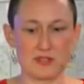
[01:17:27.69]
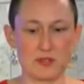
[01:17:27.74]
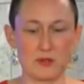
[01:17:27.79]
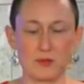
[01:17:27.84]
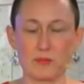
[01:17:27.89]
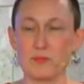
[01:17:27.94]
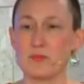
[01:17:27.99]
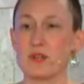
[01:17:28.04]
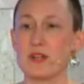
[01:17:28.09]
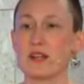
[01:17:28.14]

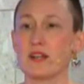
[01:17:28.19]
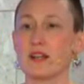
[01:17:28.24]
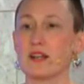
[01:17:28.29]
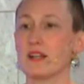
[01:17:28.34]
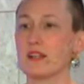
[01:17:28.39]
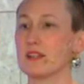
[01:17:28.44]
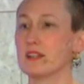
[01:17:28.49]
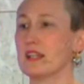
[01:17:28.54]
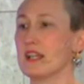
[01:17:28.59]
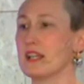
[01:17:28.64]
So
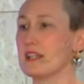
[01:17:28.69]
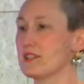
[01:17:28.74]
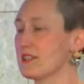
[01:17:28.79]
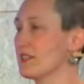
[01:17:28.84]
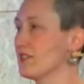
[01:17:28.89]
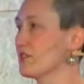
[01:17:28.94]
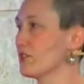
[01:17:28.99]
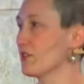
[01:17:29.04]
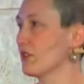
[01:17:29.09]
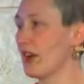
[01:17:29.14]

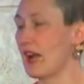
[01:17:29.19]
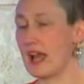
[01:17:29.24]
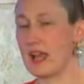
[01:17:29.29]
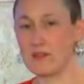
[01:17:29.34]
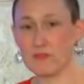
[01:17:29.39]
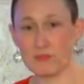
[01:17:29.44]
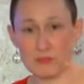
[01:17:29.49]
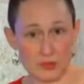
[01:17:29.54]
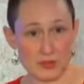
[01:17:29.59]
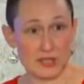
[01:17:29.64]
lessons are
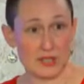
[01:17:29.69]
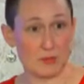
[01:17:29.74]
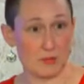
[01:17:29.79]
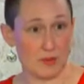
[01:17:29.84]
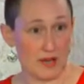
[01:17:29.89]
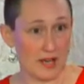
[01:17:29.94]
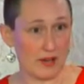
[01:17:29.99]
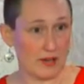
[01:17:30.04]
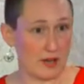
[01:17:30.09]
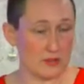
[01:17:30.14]
everywhere.